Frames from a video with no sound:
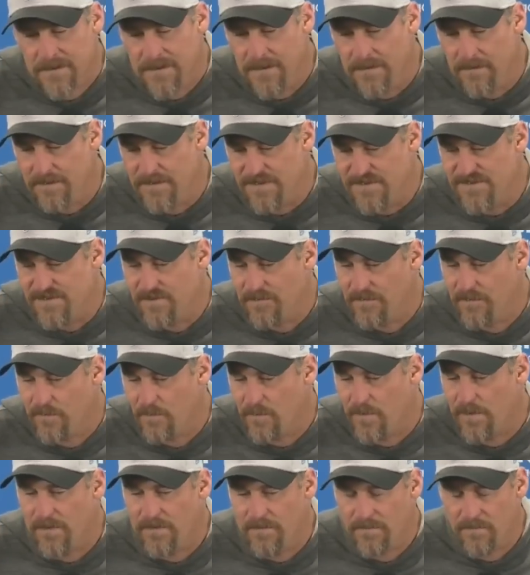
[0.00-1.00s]
You know, he's
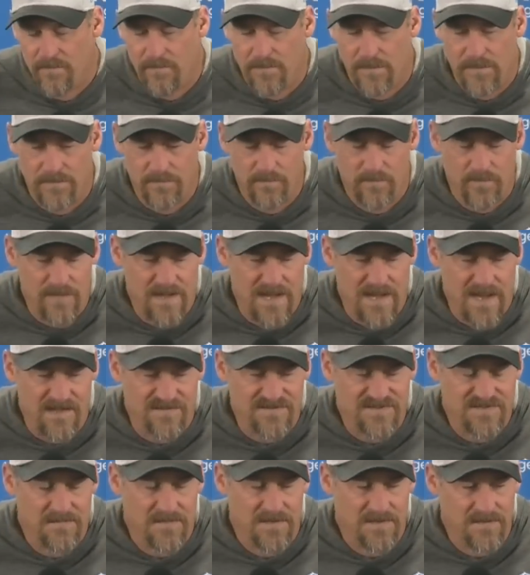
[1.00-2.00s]
doing what we
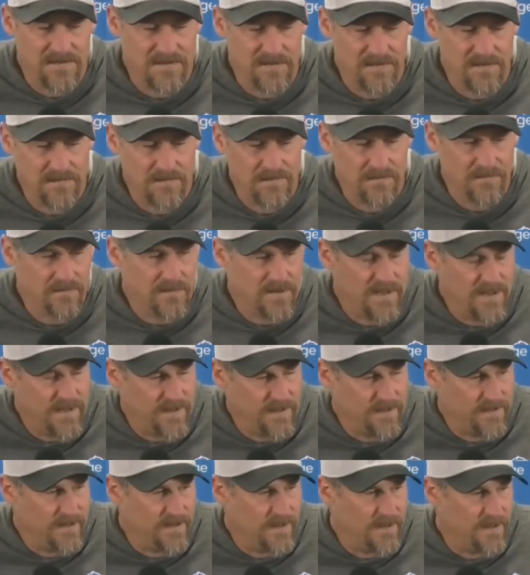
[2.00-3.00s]
asked him to do.
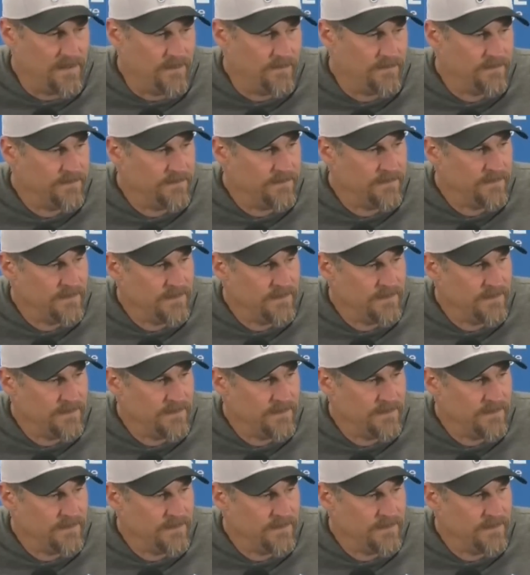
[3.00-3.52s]
And